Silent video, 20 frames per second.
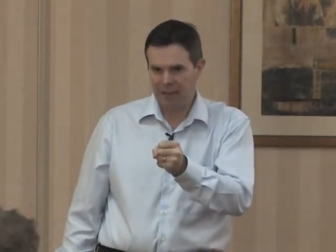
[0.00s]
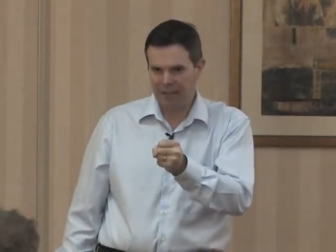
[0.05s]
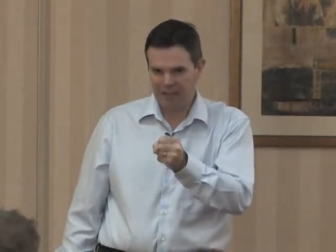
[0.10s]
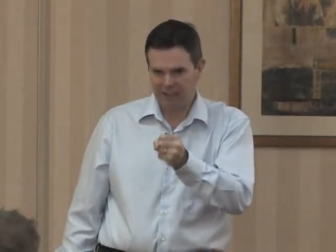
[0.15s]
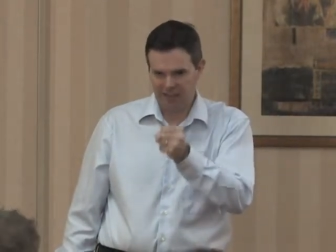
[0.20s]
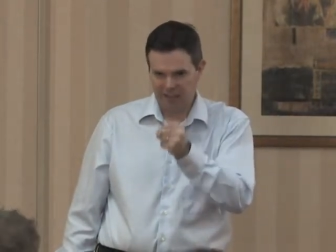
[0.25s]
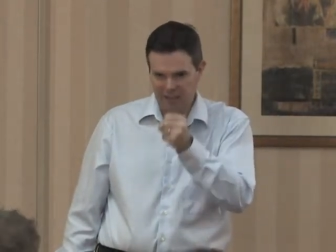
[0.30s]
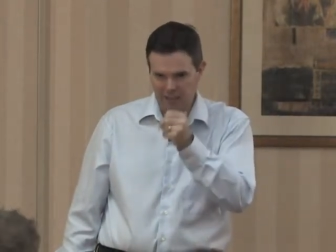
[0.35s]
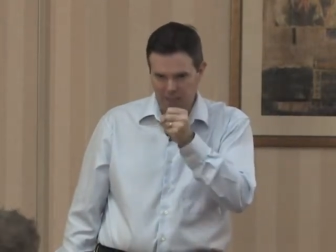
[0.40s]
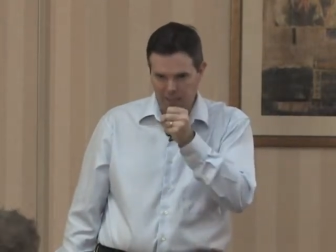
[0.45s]
And
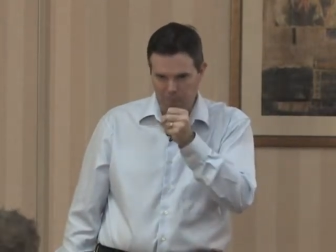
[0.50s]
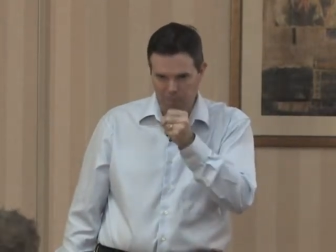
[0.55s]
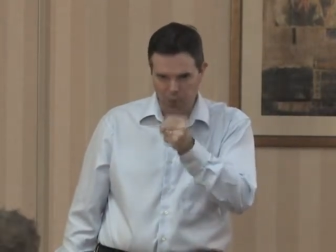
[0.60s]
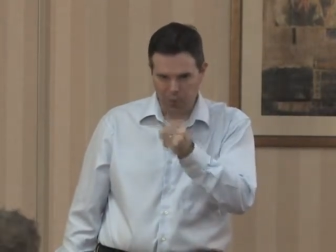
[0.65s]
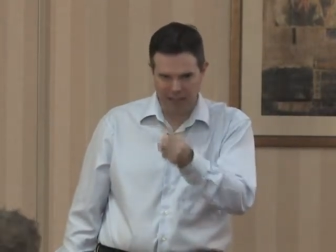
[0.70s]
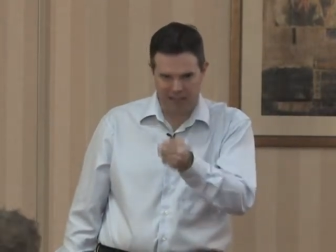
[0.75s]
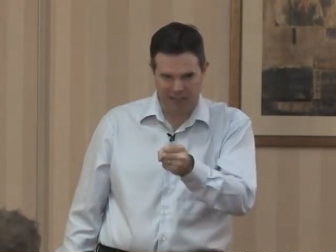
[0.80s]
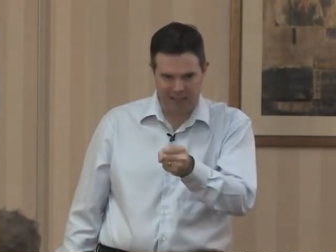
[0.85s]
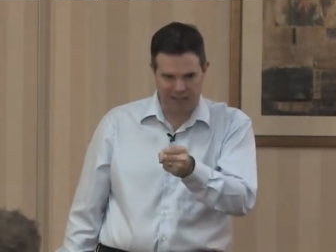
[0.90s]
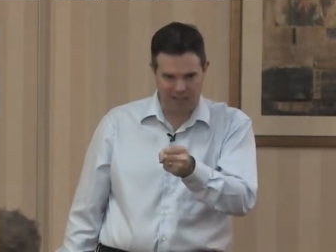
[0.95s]
it's at the
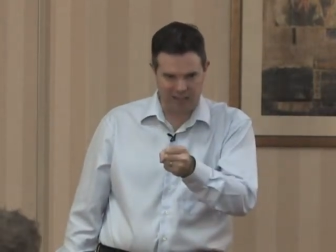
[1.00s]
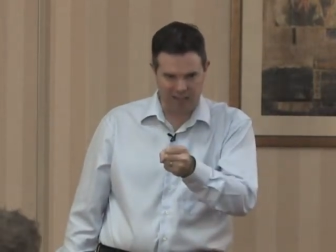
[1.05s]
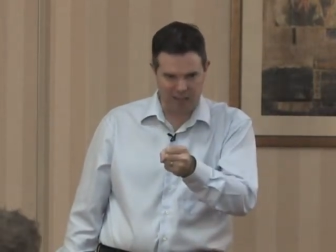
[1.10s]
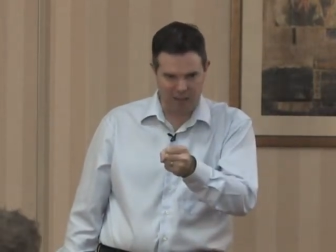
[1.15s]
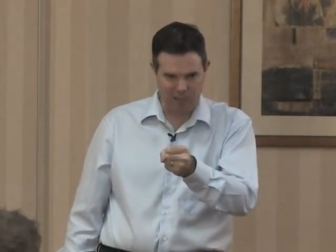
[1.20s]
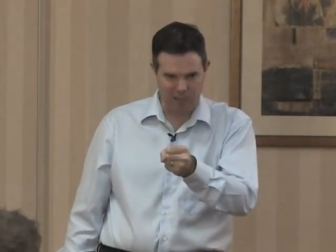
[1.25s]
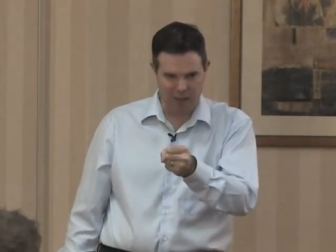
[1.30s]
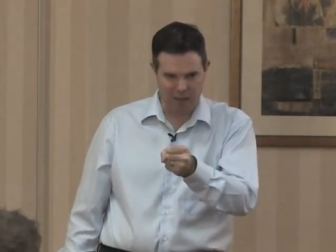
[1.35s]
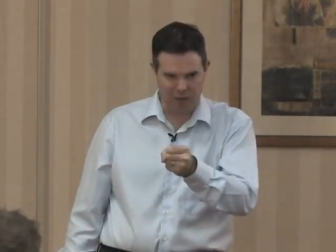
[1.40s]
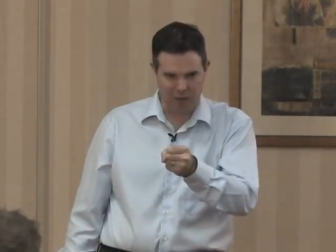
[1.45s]
brain
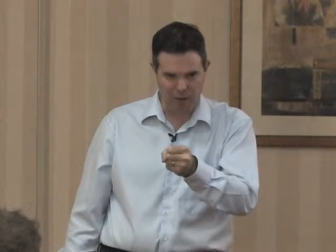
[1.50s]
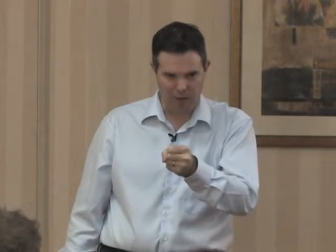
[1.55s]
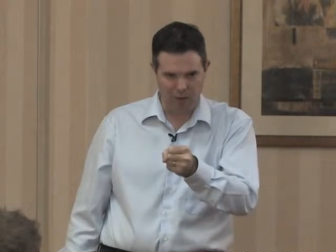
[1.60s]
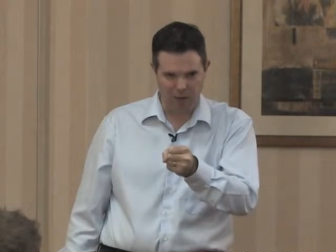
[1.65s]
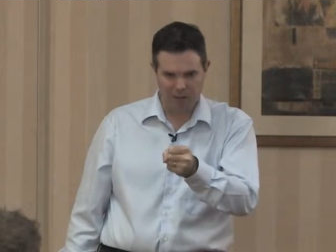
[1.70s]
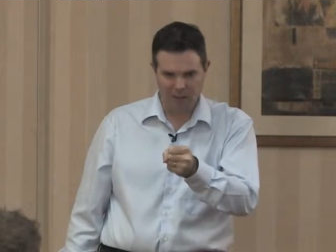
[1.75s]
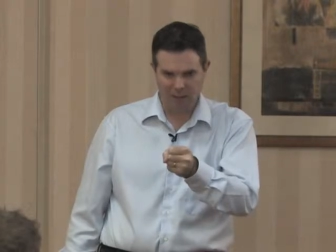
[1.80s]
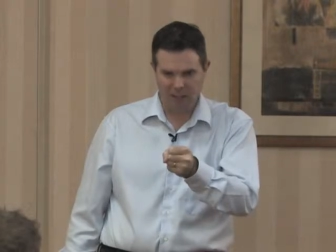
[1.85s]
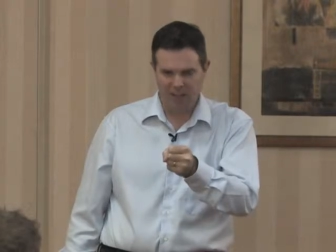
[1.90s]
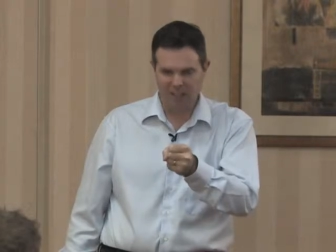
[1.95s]
stem level
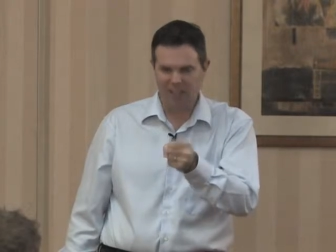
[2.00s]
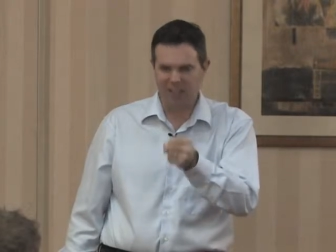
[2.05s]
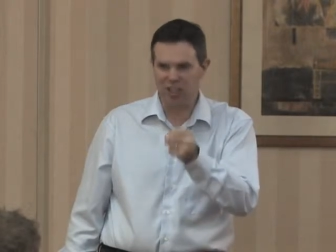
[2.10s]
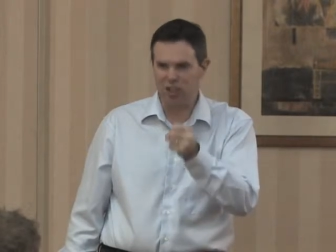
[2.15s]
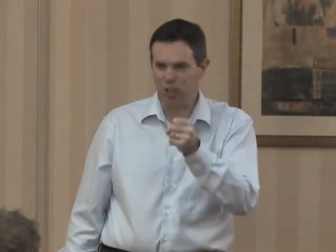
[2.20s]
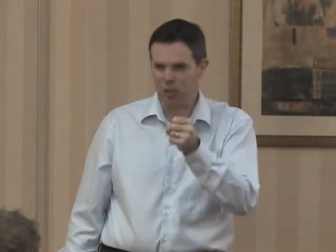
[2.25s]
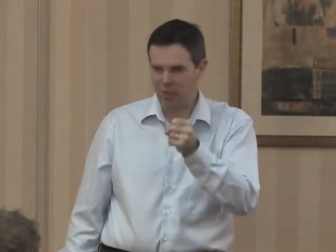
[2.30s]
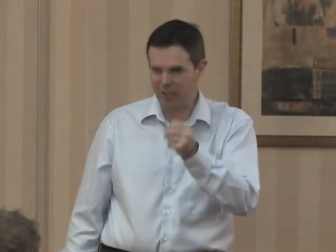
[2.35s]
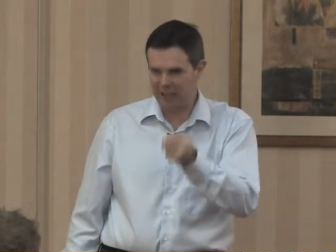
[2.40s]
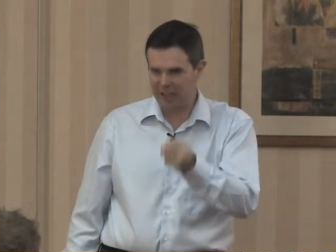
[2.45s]

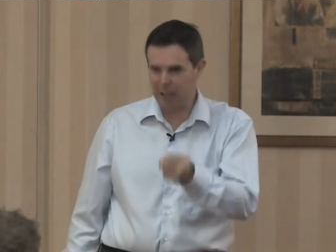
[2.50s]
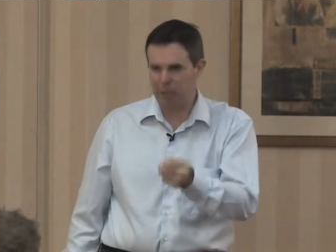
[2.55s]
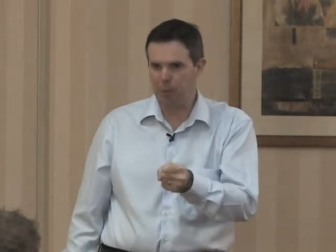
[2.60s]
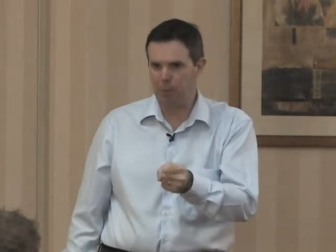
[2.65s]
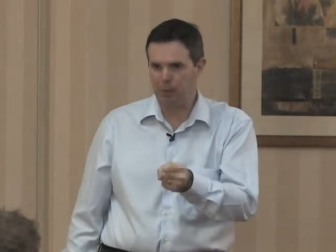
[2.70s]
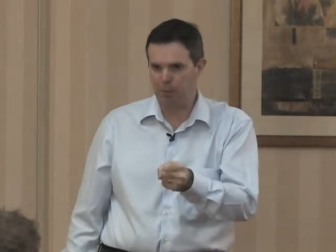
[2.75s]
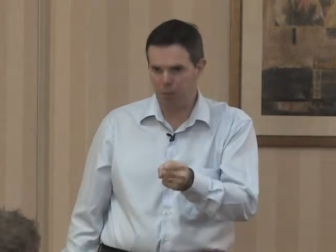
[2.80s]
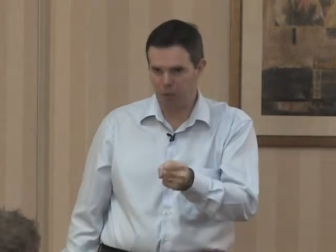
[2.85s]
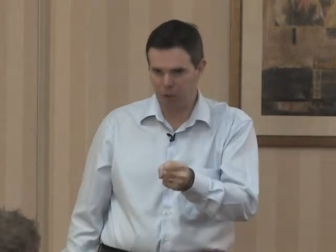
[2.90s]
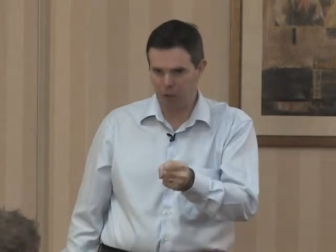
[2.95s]
that you can get
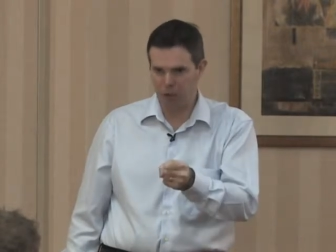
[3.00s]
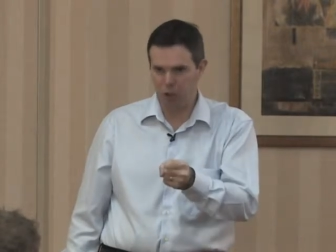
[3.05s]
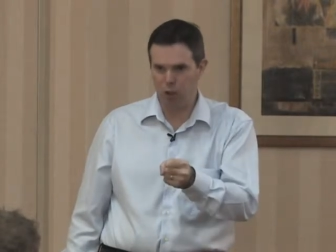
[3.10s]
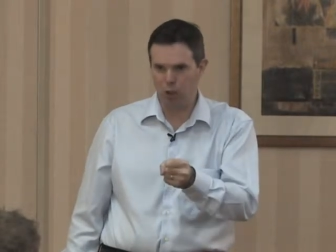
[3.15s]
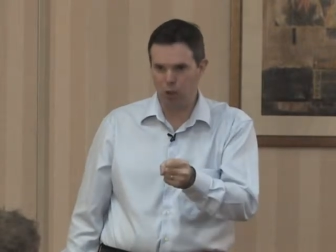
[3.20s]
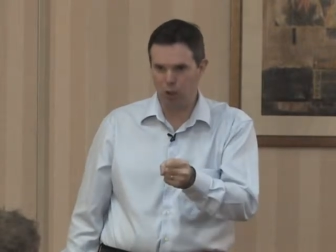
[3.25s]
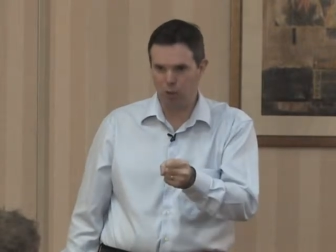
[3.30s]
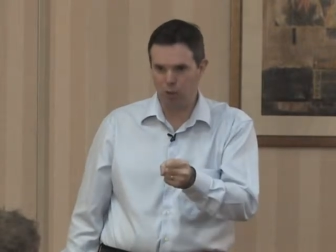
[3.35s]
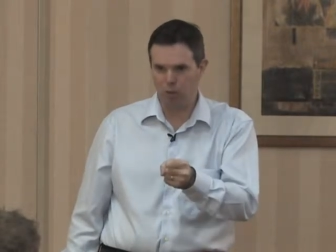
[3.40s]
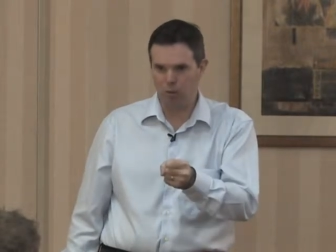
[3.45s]
people to
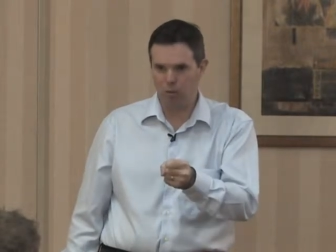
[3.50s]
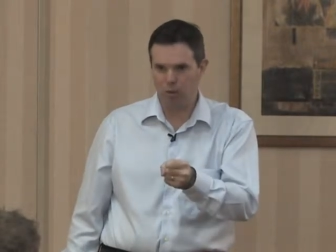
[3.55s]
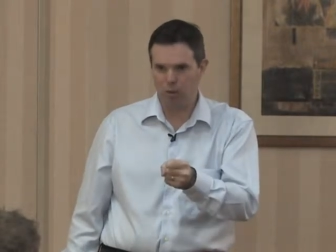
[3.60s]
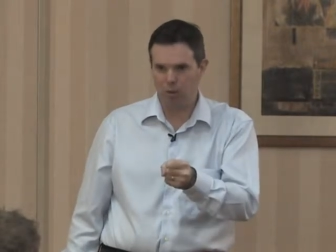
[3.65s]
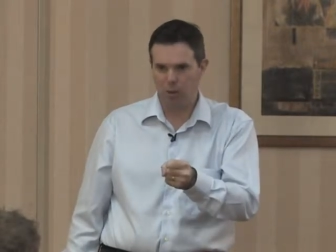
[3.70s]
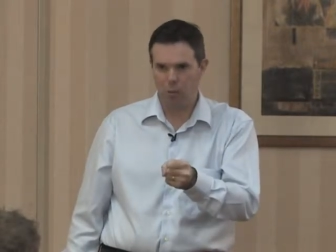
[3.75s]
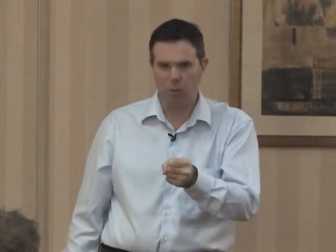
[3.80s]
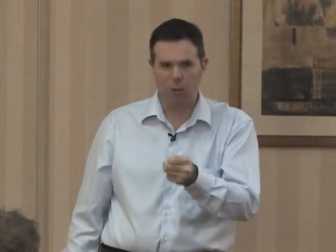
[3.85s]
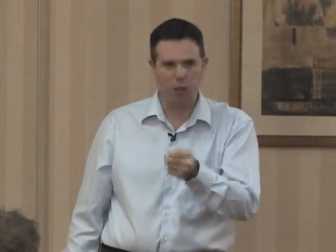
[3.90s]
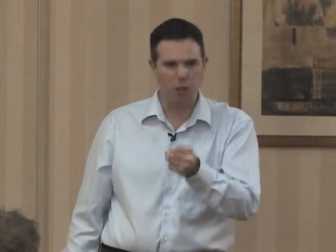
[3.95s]
do
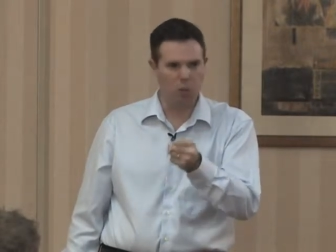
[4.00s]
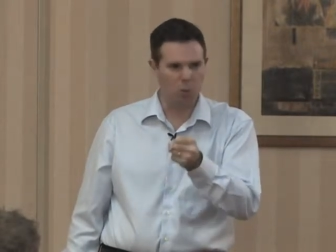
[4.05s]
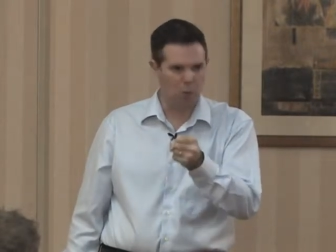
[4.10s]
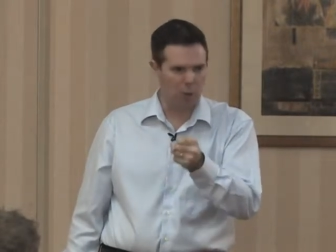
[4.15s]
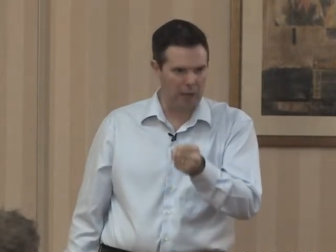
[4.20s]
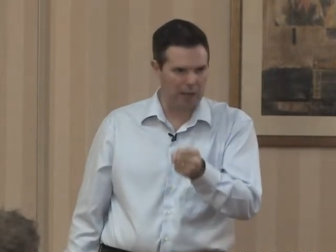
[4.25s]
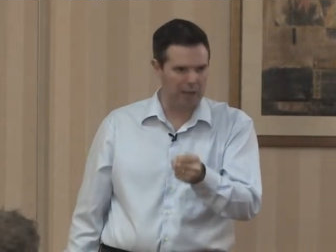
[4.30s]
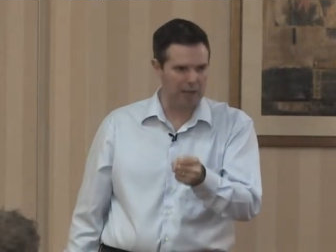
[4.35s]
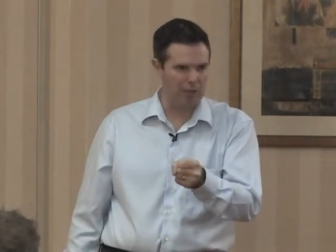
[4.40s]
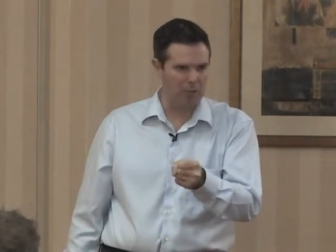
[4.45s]
what you
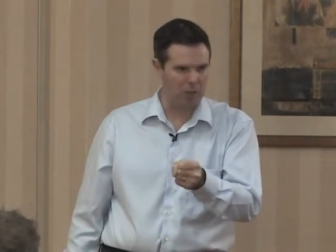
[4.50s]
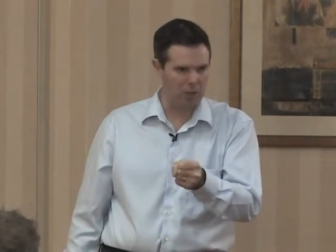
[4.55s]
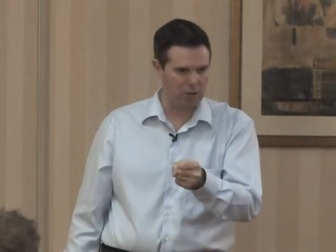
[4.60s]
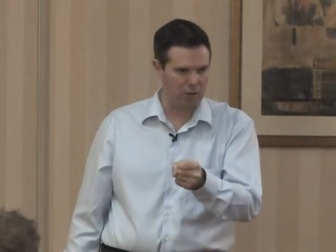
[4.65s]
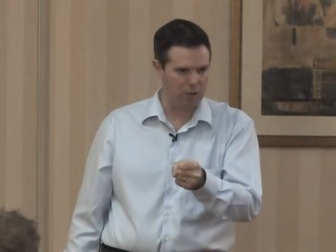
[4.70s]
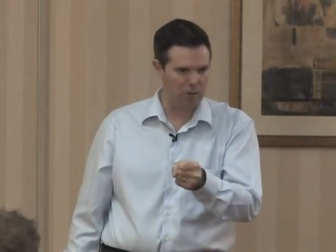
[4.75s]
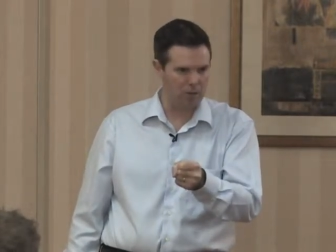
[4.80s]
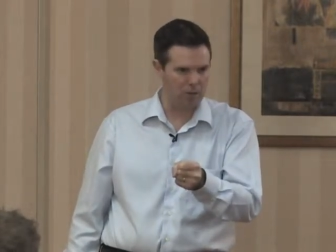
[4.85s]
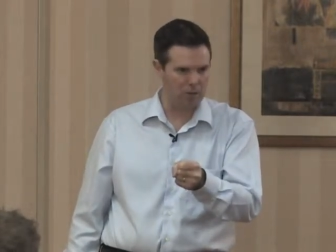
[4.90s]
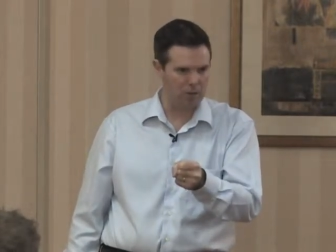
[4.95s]
want them to
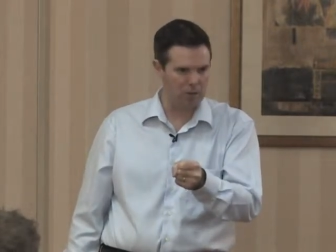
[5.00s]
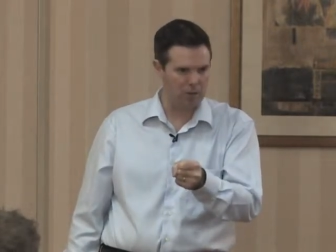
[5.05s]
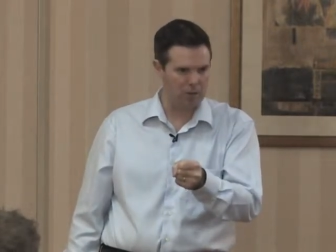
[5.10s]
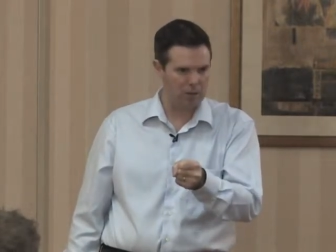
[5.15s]
do.